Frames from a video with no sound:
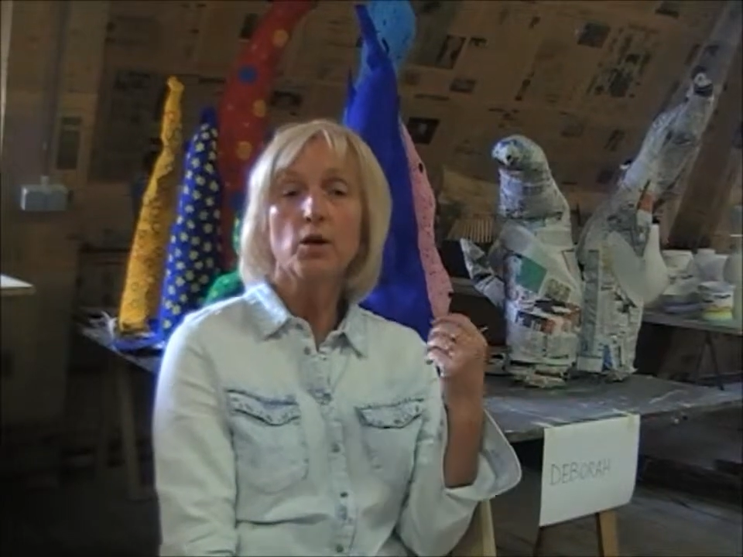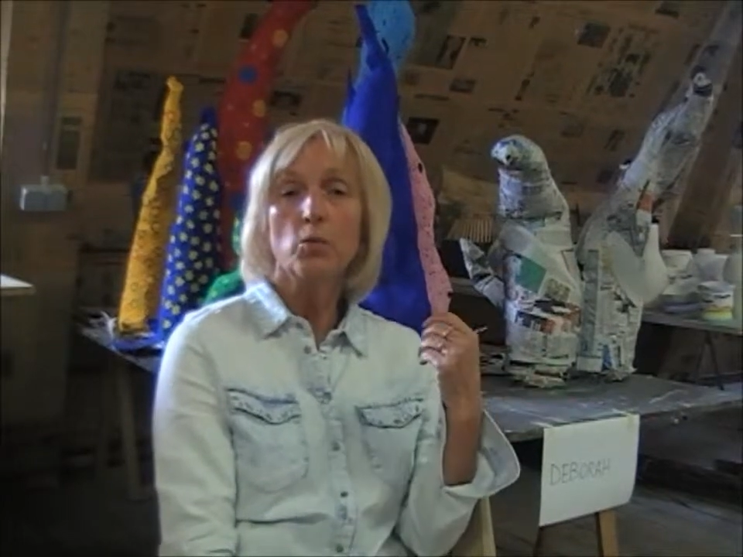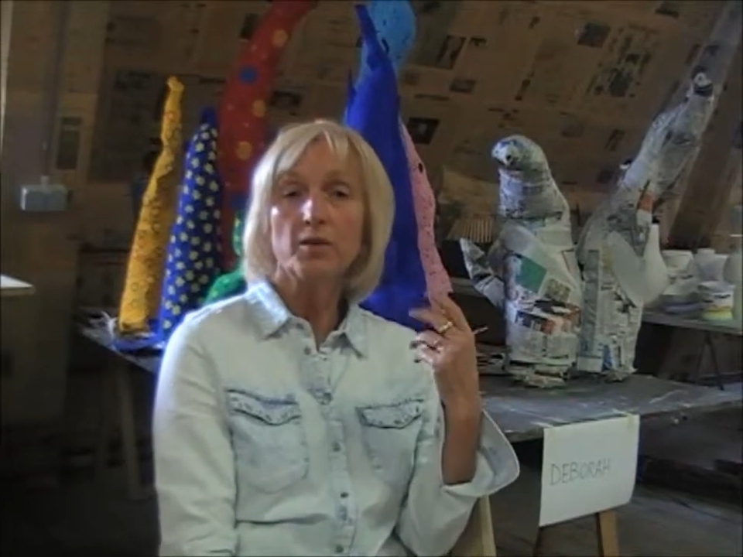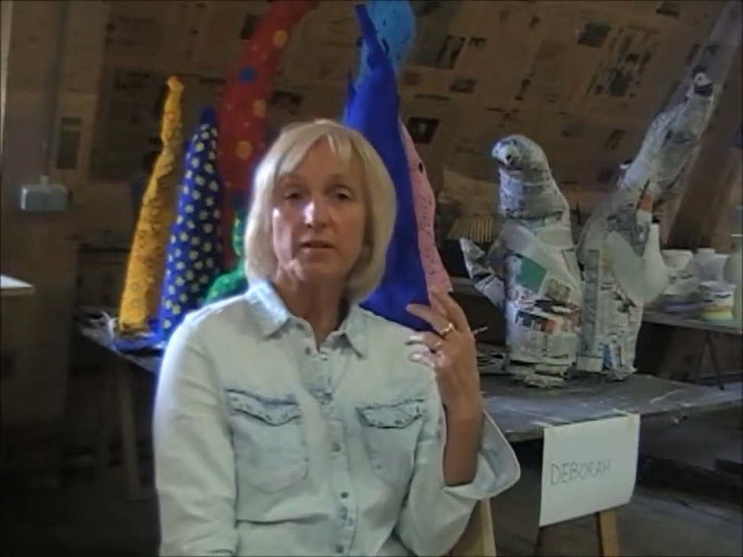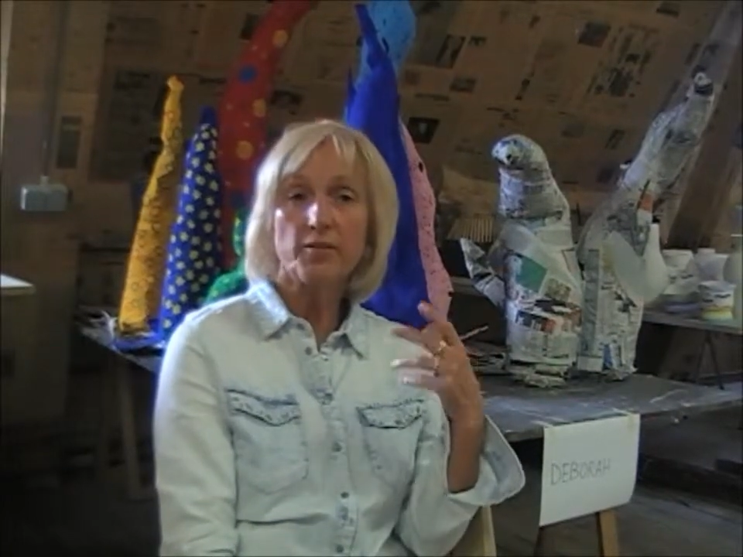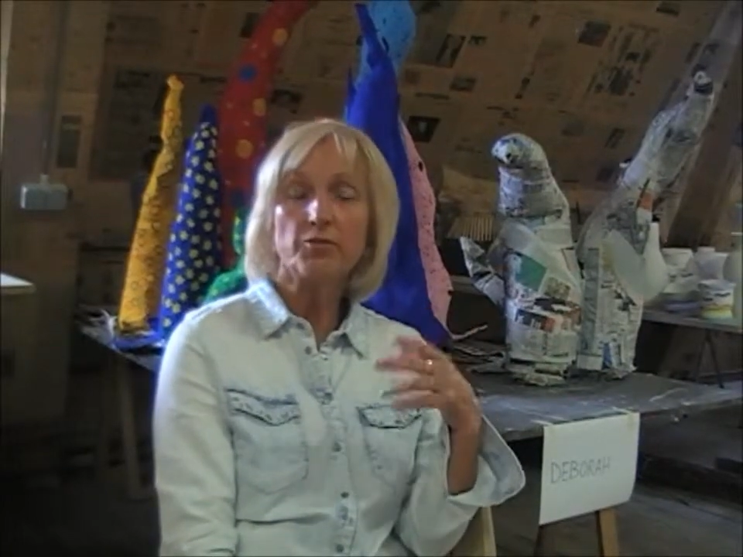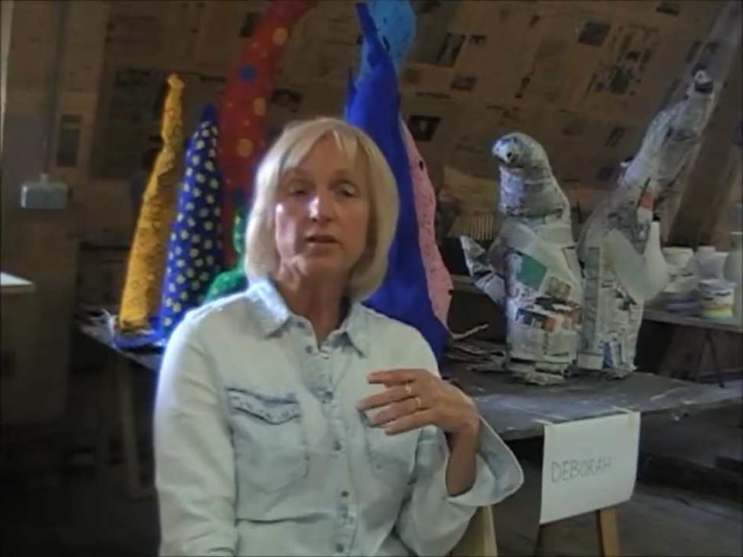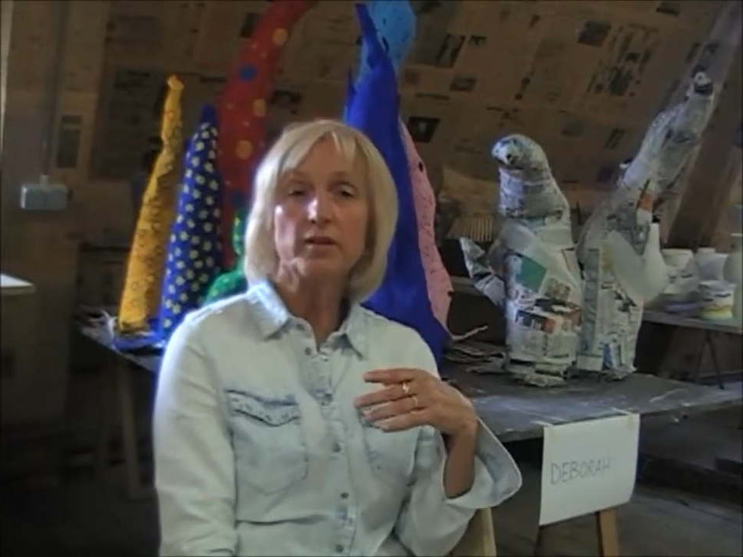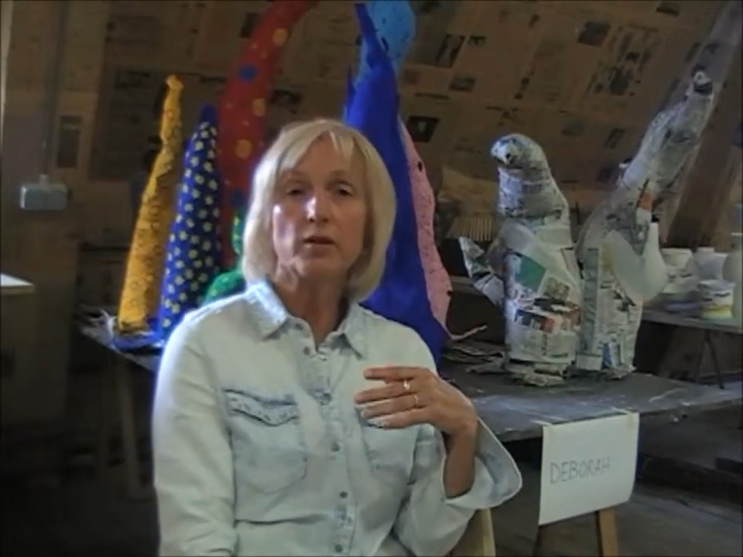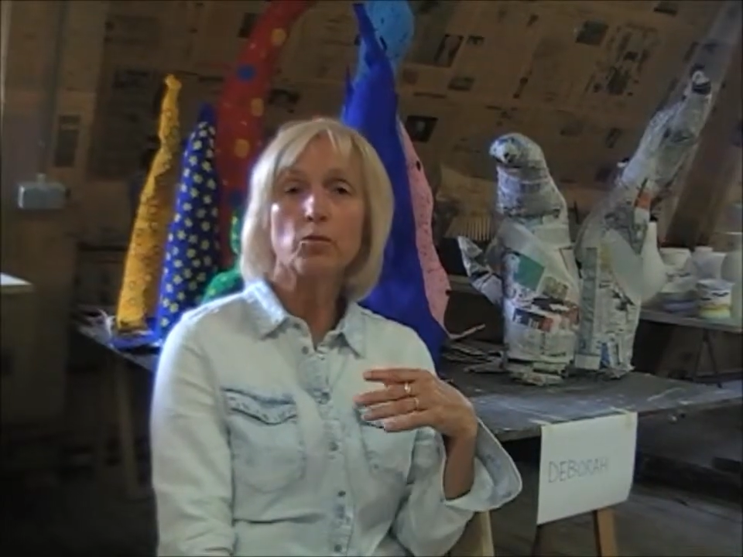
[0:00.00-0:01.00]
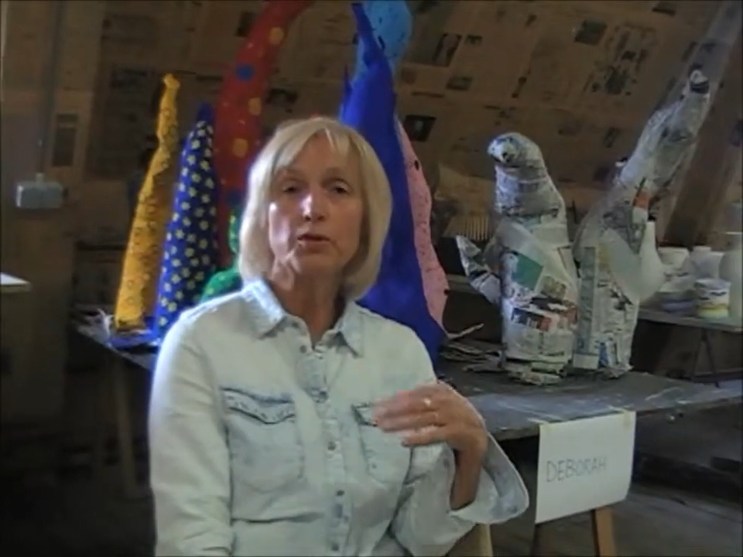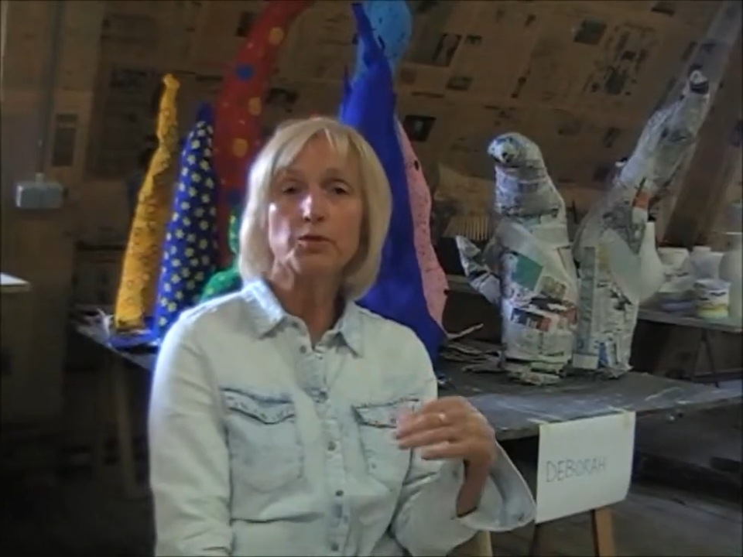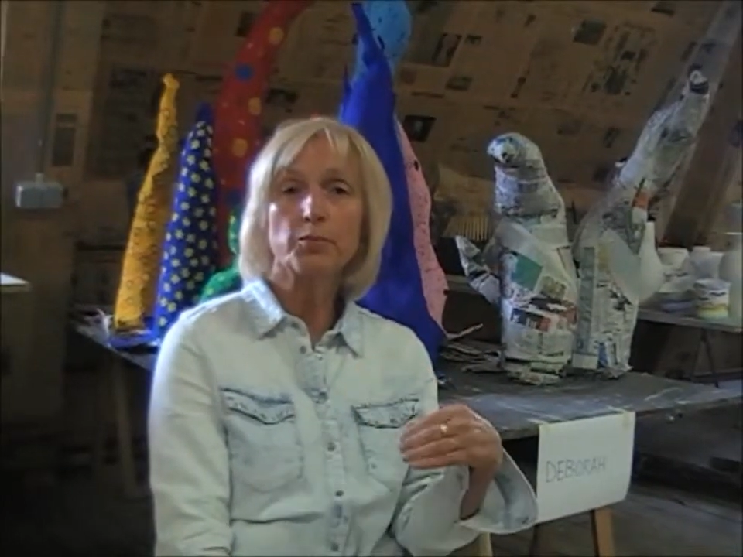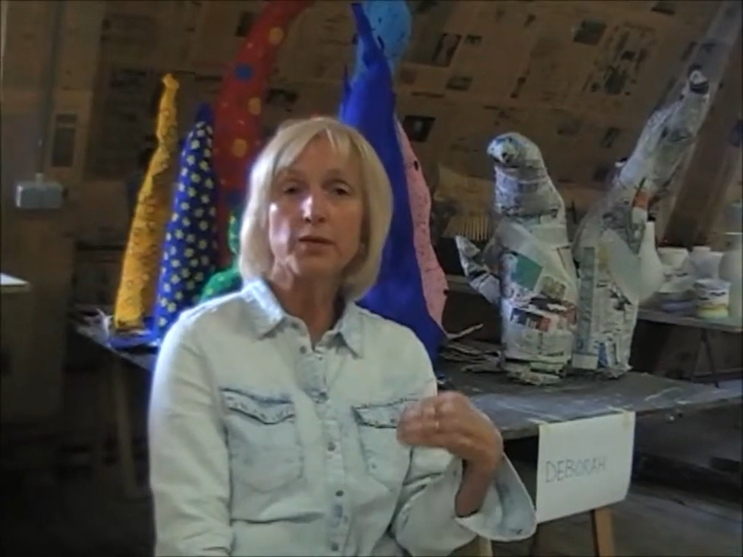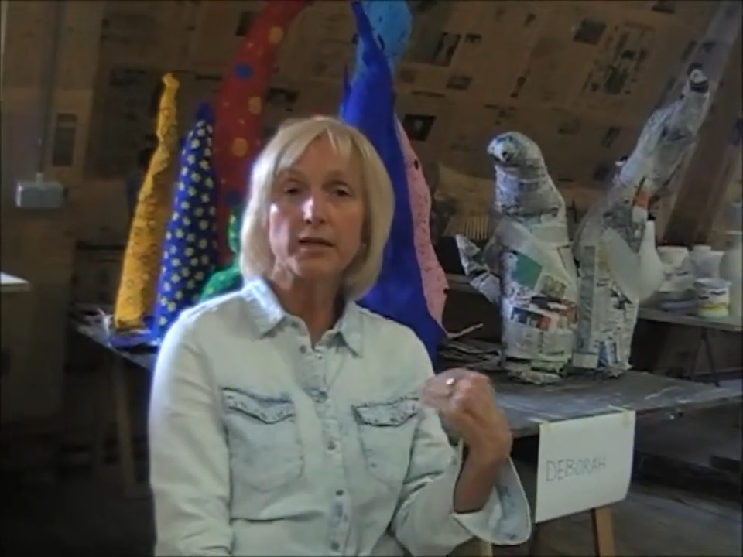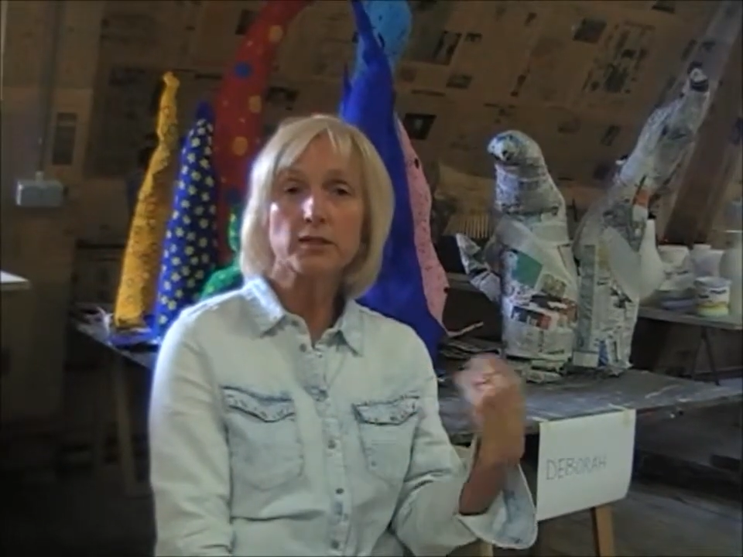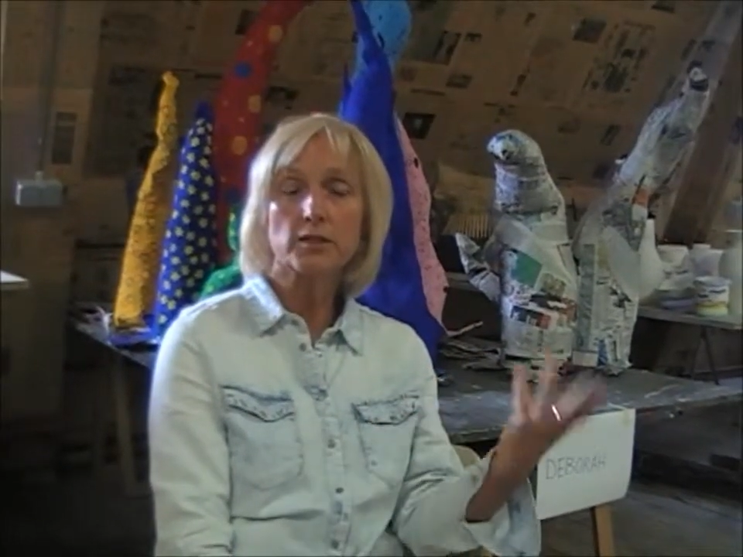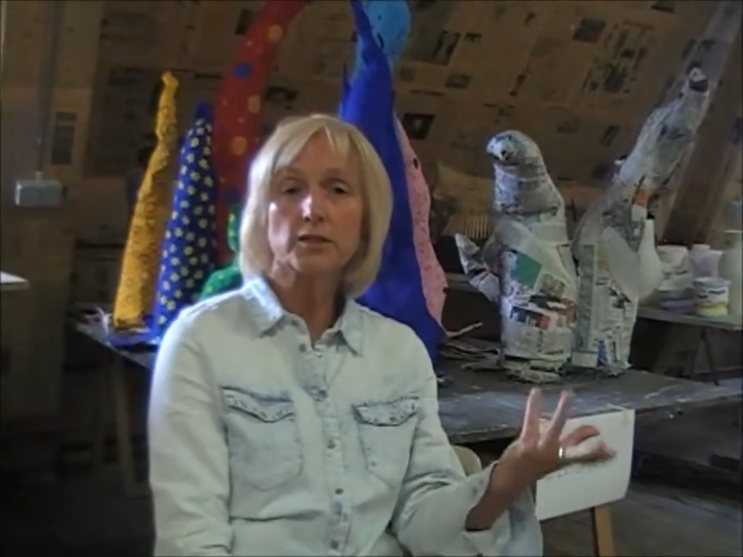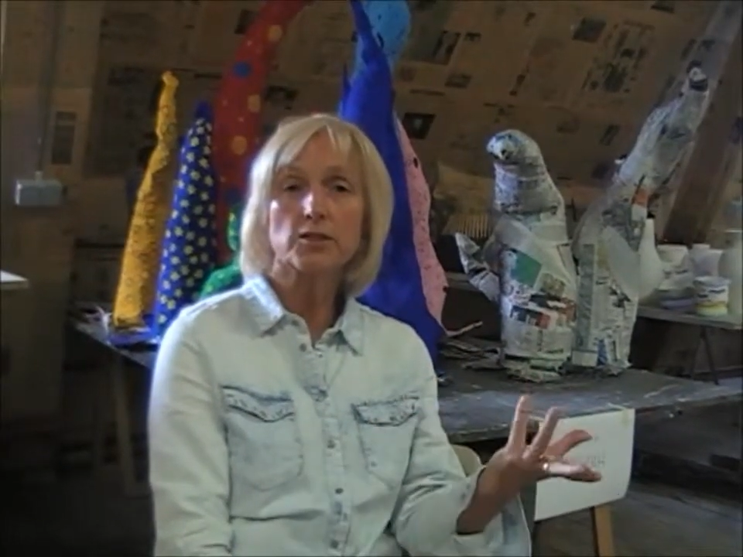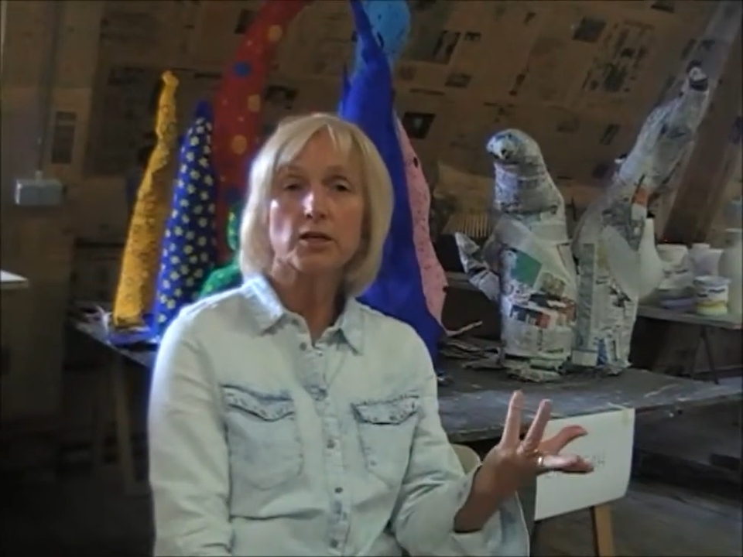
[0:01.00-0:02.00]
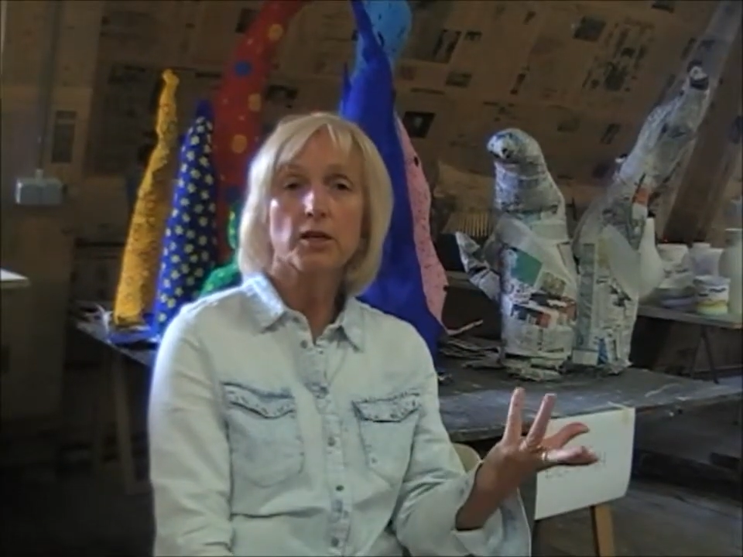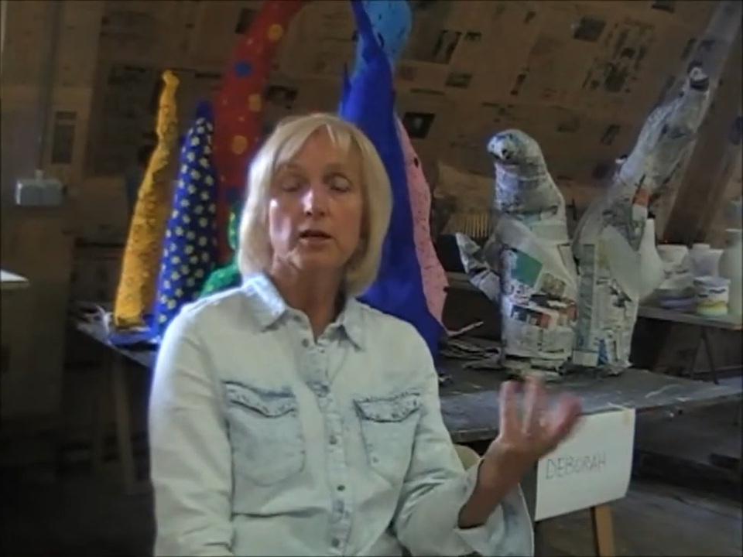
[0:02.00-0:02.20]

with everything which brings us